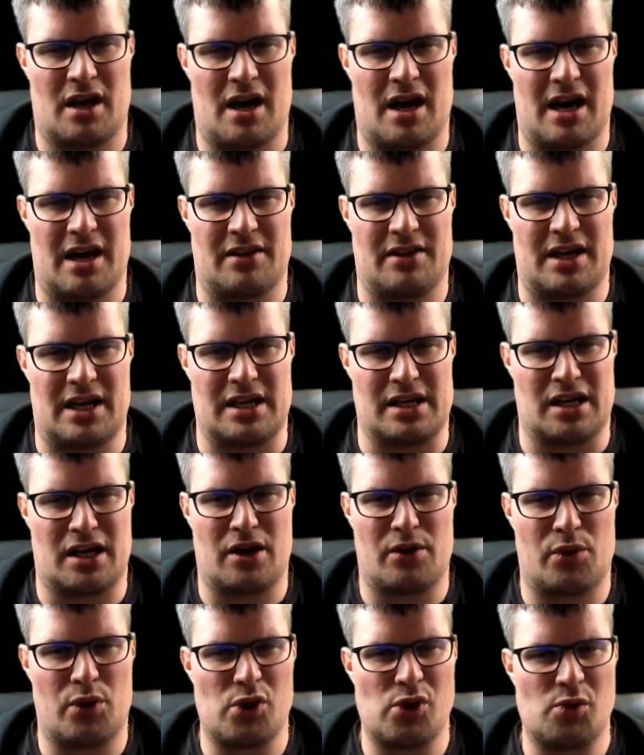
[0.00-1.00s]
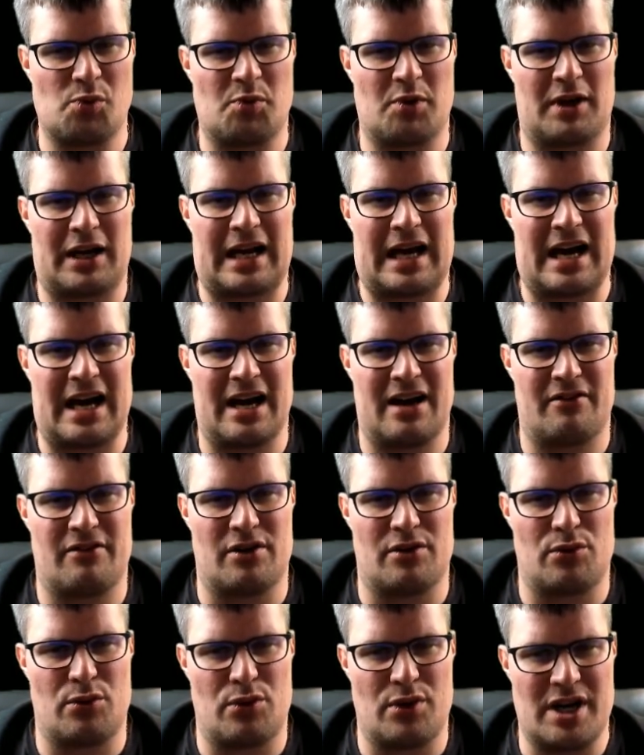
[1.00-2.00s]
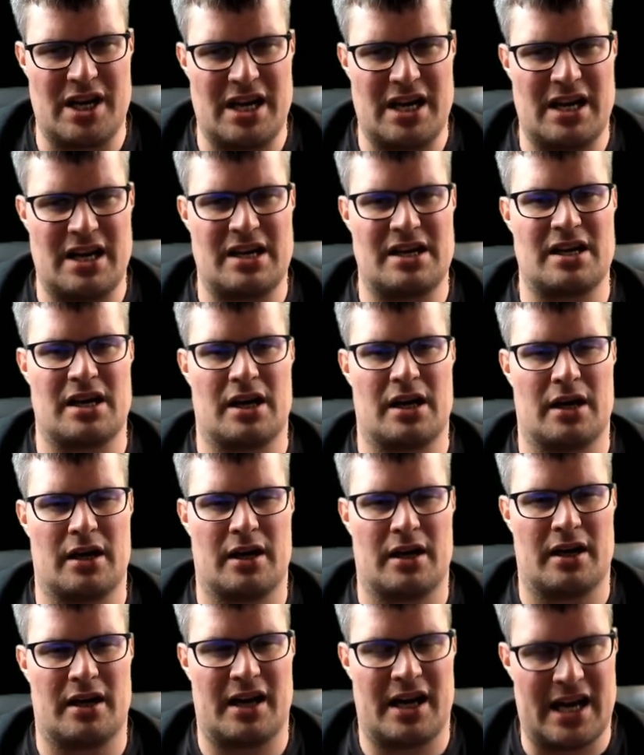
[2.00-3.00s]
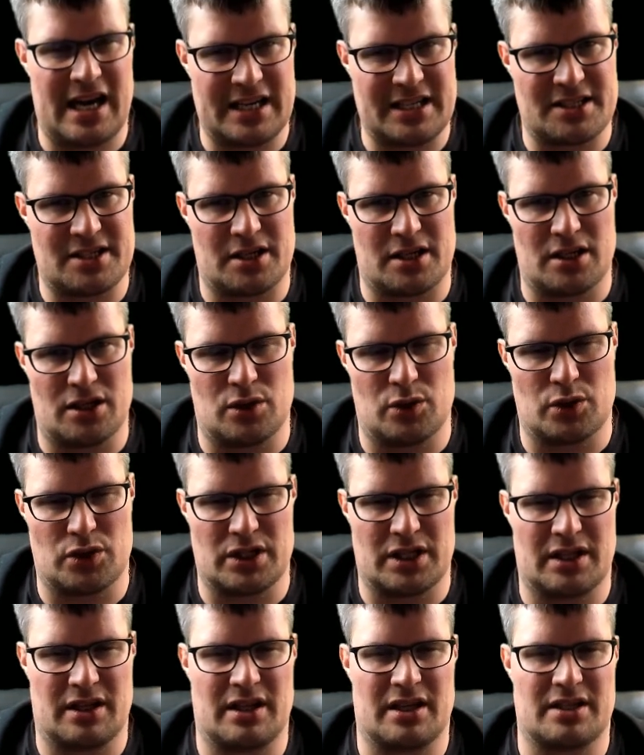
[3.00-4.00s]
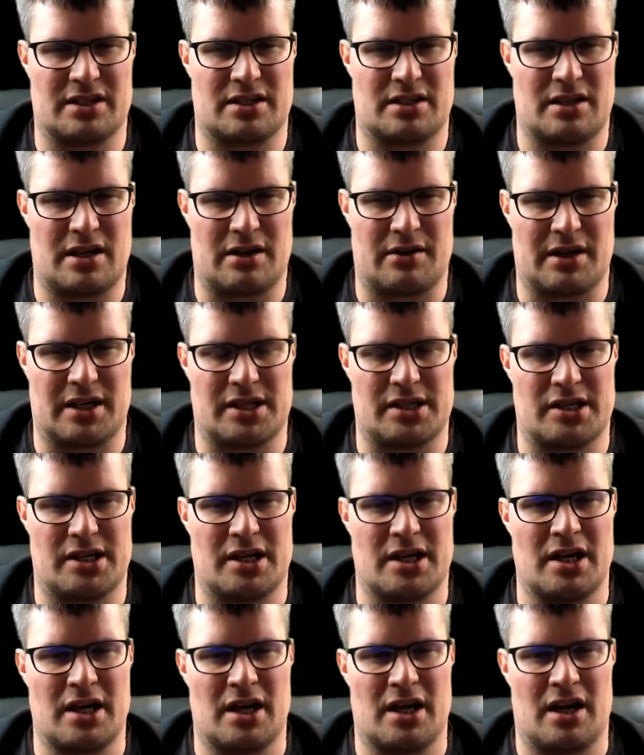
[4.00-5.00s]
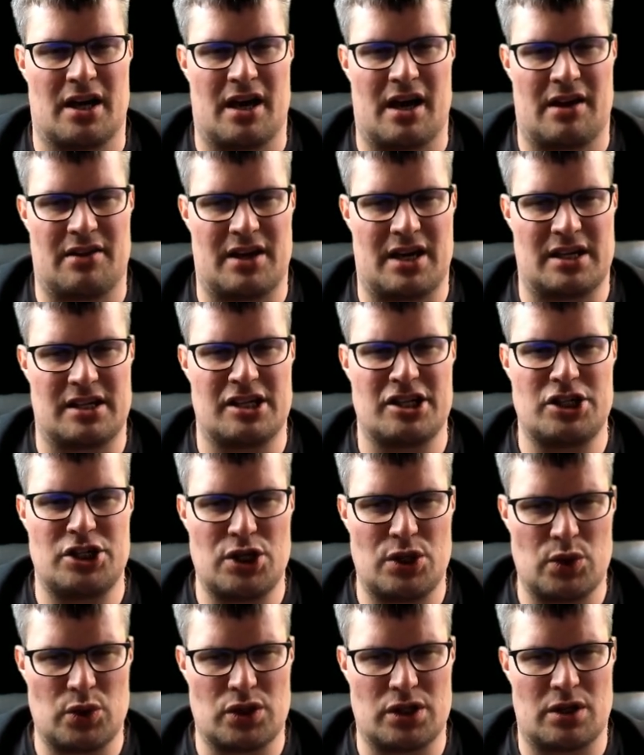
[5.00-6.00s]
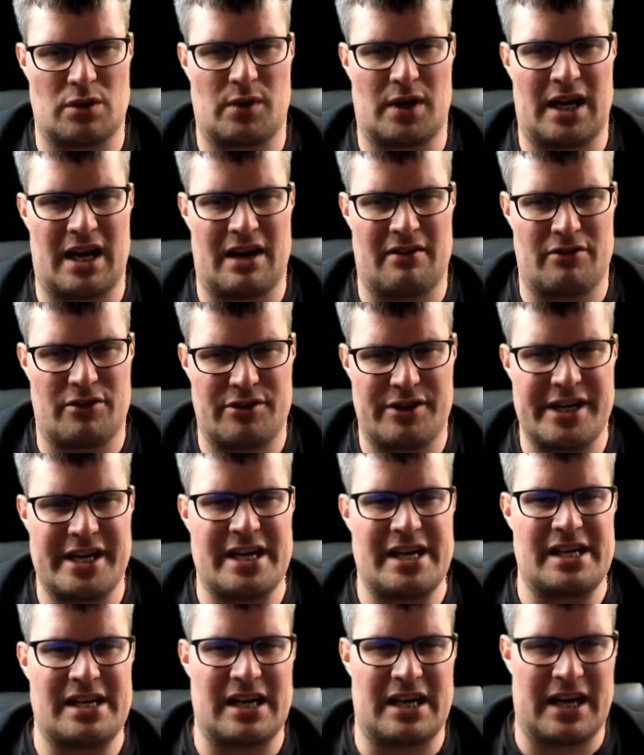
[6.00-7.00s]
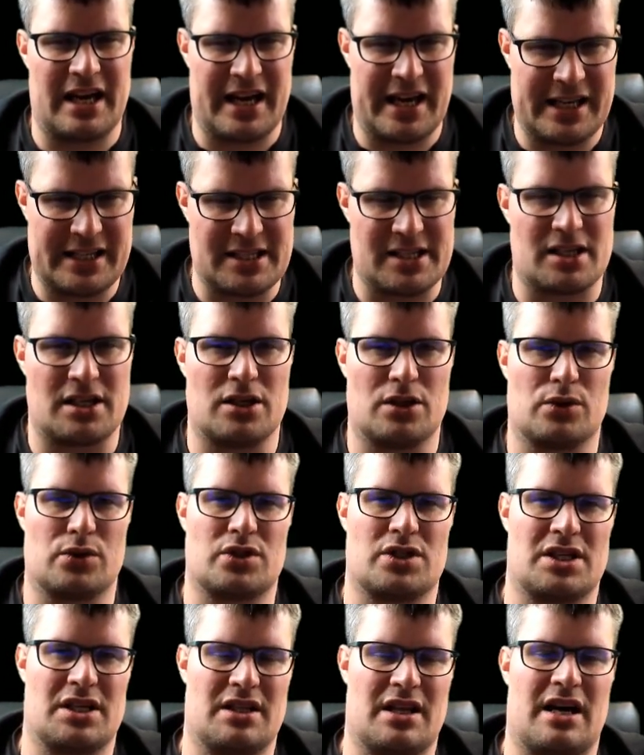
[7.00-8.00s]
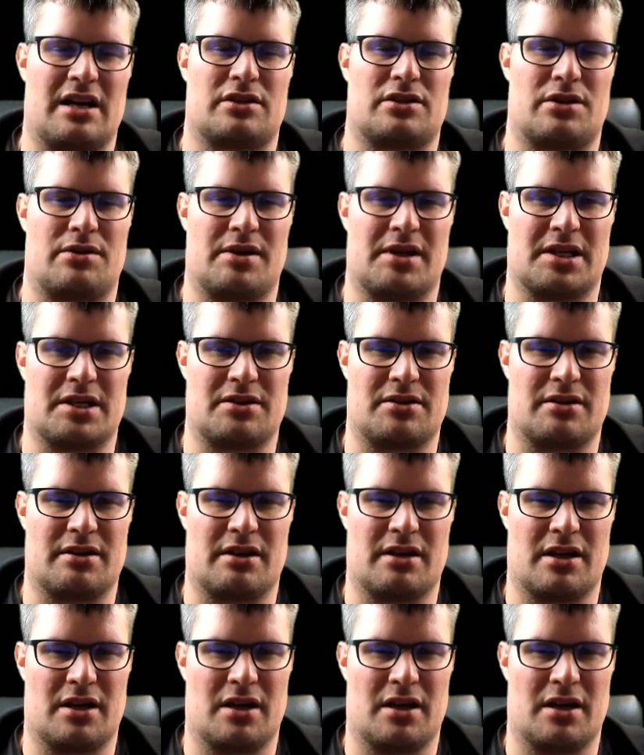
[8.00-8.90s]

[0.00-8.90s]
And then the group will have read, execute in this directory. And then the user will have read and execute in that directory.